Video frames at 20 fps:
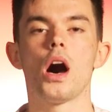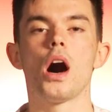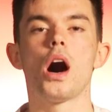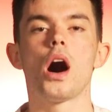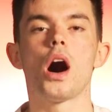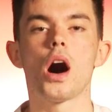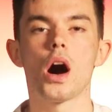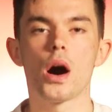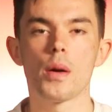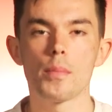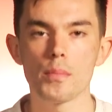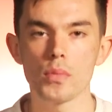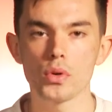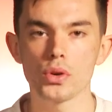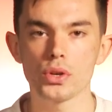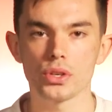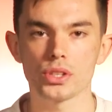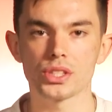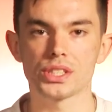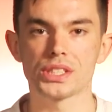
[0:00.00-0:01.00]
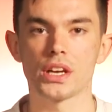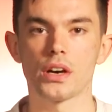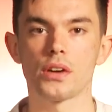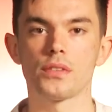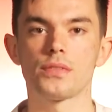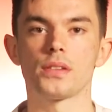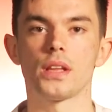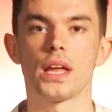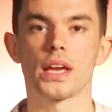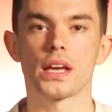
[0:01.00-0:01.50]
humble
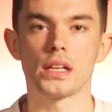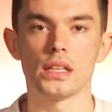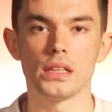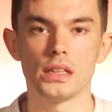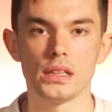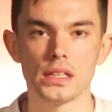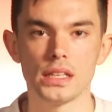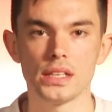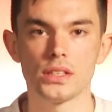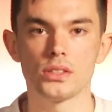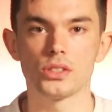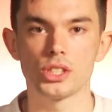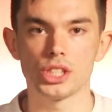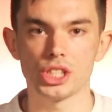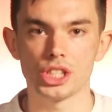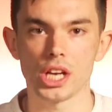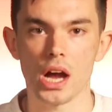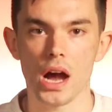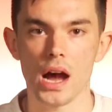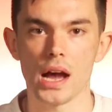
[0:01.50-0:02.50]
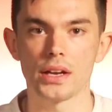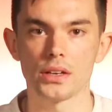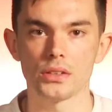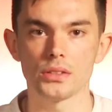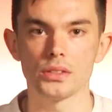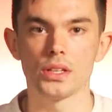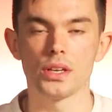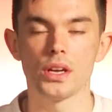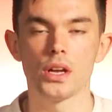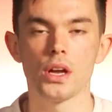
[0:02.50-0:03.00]
yourself like a little
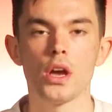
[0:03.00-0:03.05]
child.